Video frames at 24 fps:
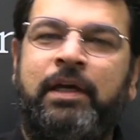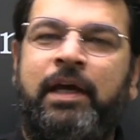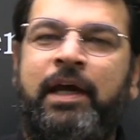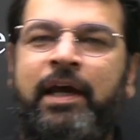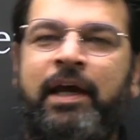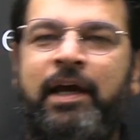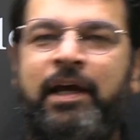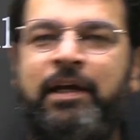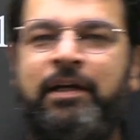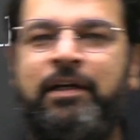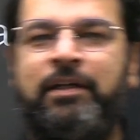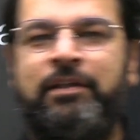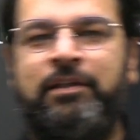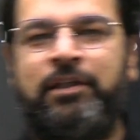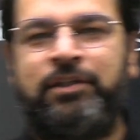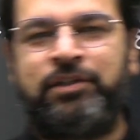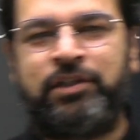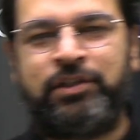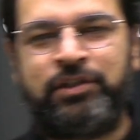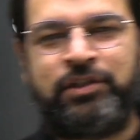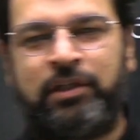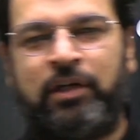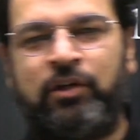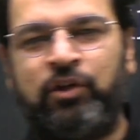and this
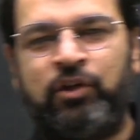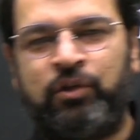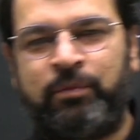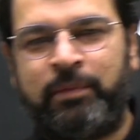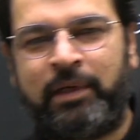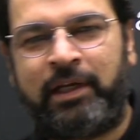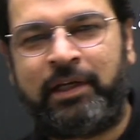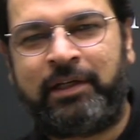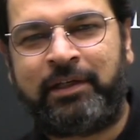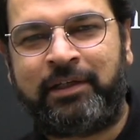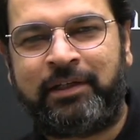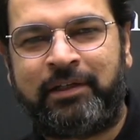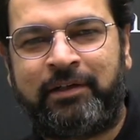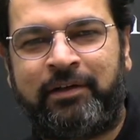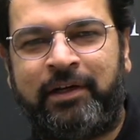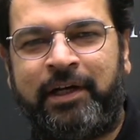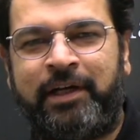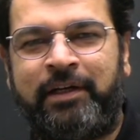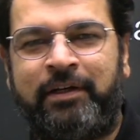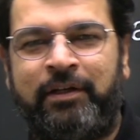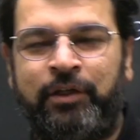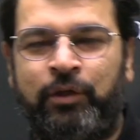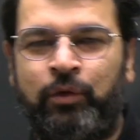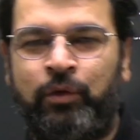is Tarun Malik,
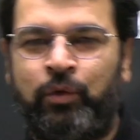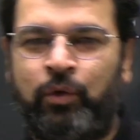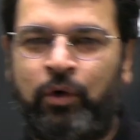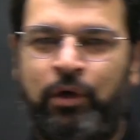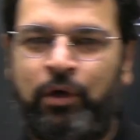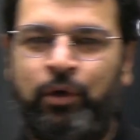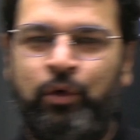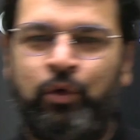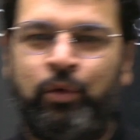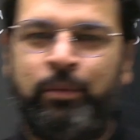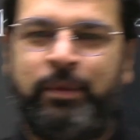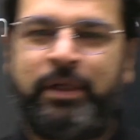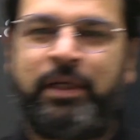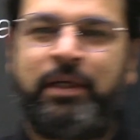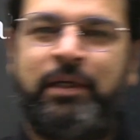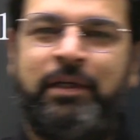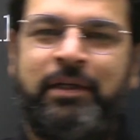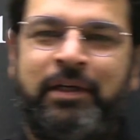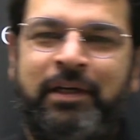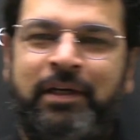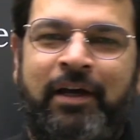right? You all know me.